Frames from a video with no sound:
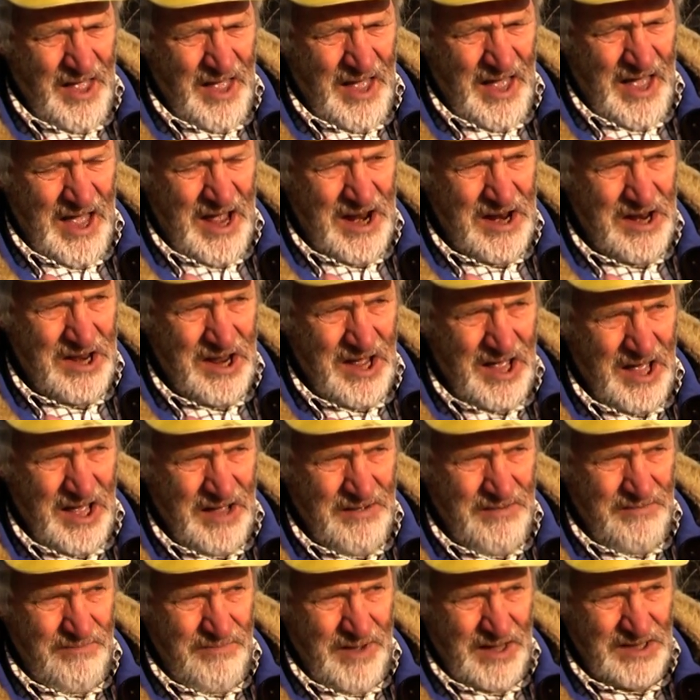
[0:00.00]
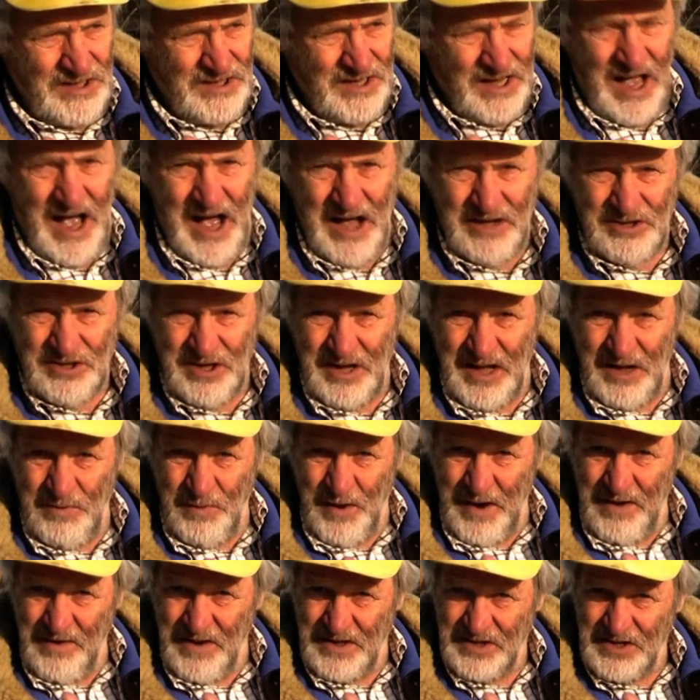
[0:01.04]
and my a
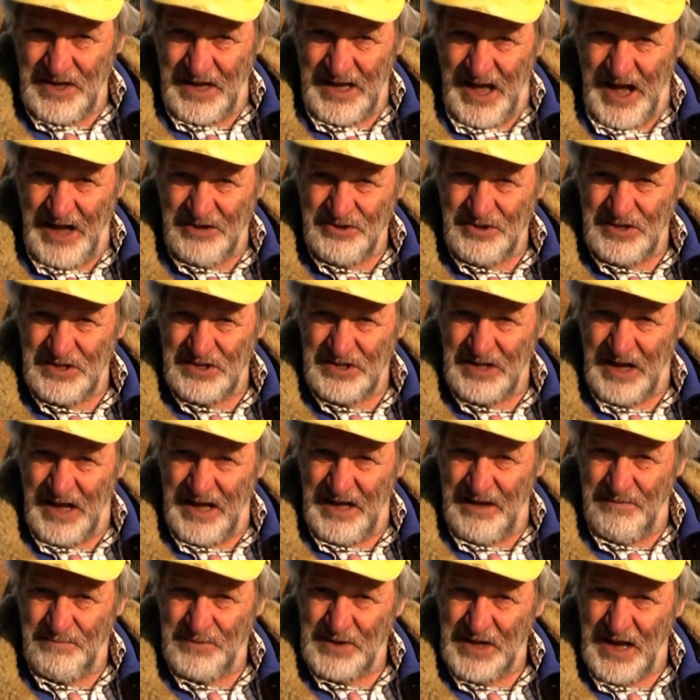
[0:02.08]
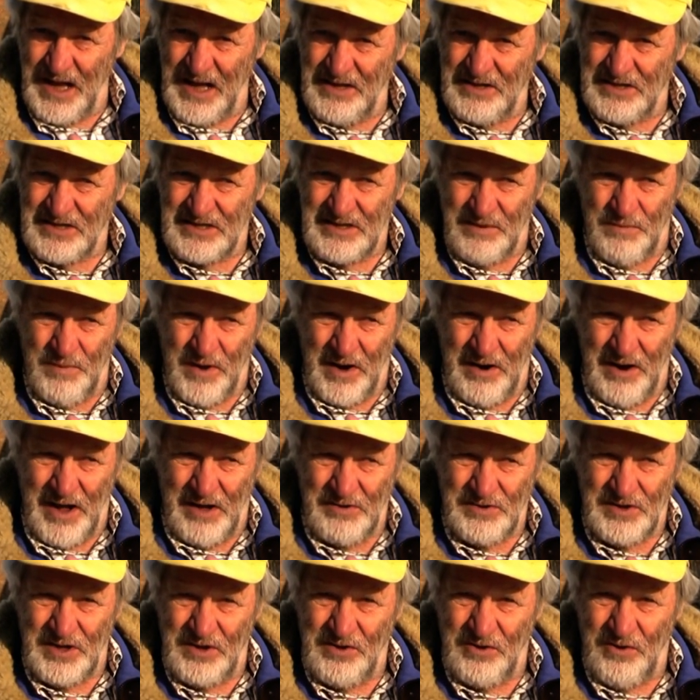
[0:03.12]
psychiatrist I obtained somewhere
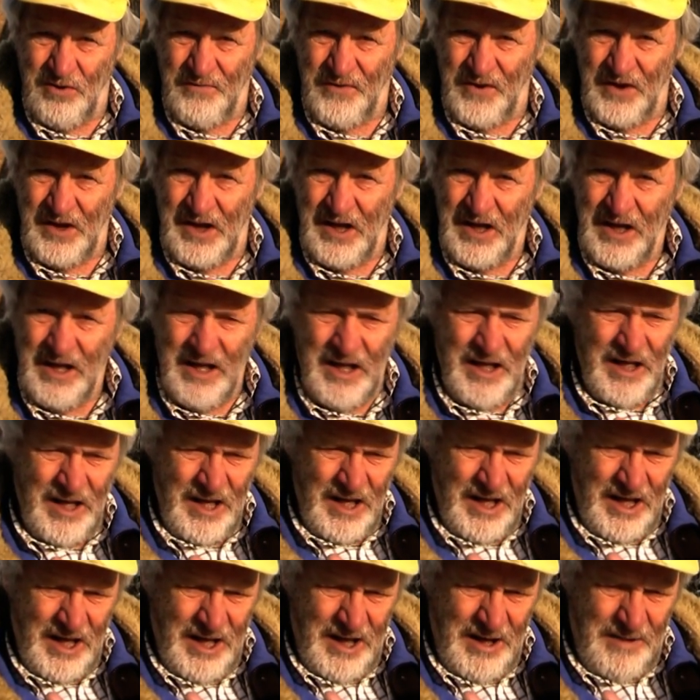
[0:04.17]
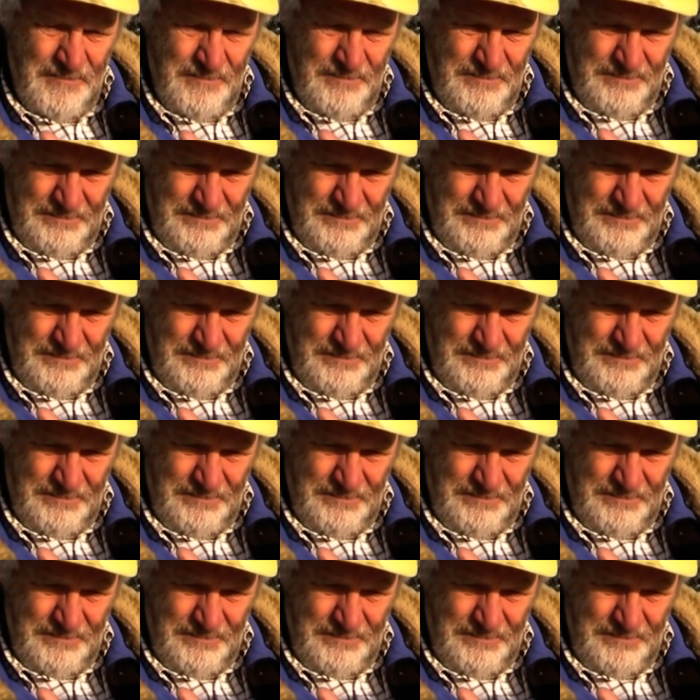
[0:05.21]
out in Norfolk, and